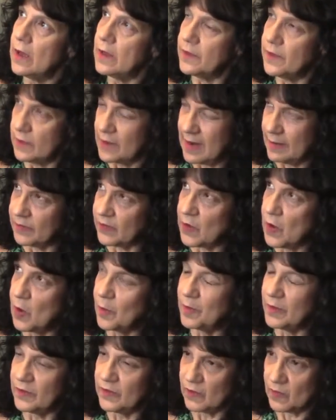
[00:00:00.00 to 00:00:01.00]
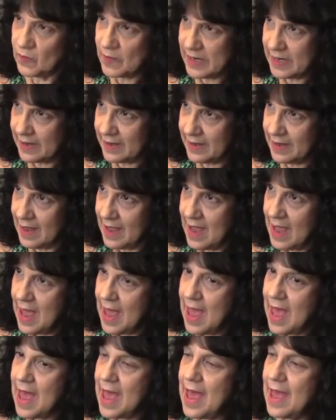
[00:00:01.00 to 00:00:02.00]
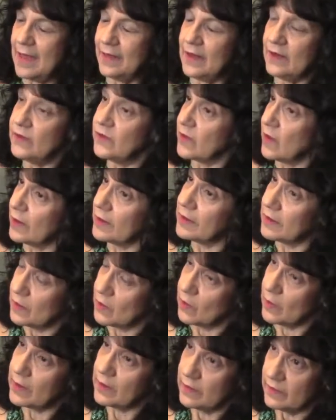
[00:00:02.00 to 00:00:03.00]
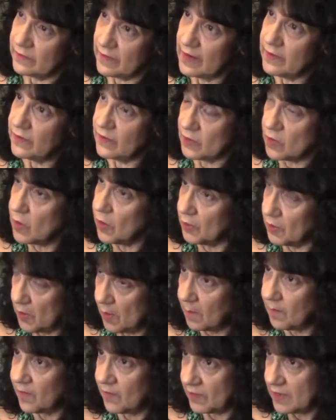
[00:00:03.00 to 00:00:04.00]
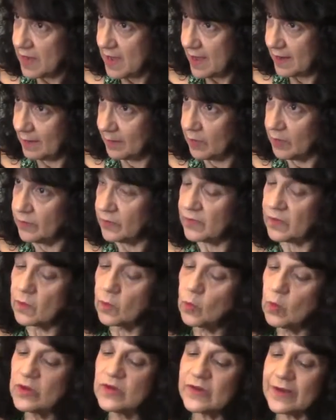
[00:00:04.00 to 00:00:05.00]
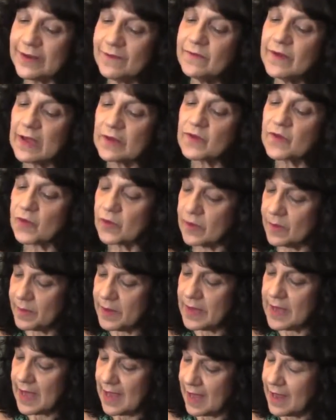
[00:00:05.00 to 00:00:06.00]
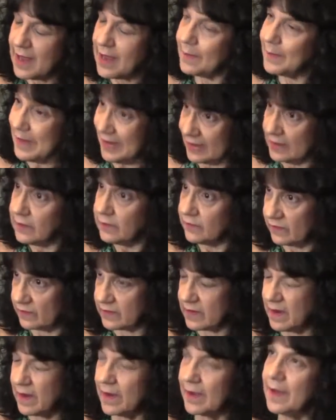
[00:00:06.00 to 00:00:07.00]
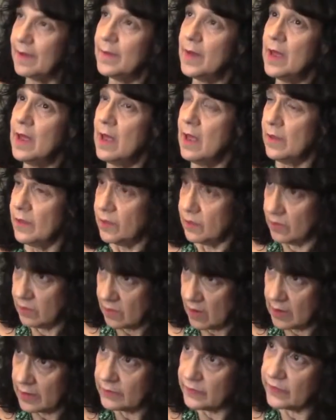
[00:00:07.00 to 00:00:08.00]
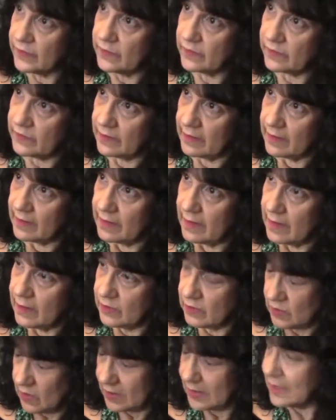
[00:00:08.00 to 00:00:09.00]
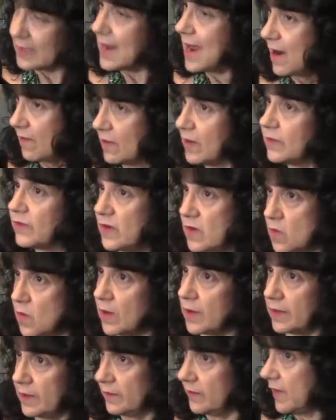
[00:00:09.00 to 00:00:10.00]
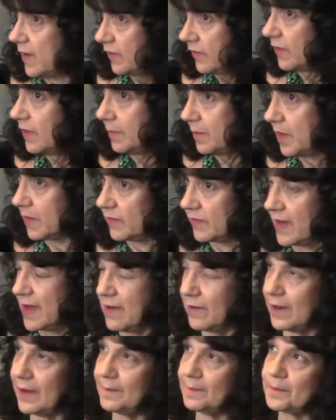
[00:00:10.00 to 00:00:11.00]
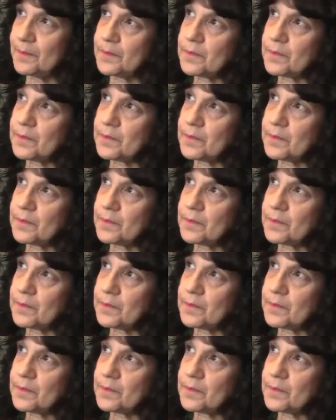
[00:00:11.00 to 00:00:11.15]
Their names are Hope and Tarita, and they started an organization called Hope for the Animals, which eventually became, in its time, the largest dog and cat rescue organization in Bucks County.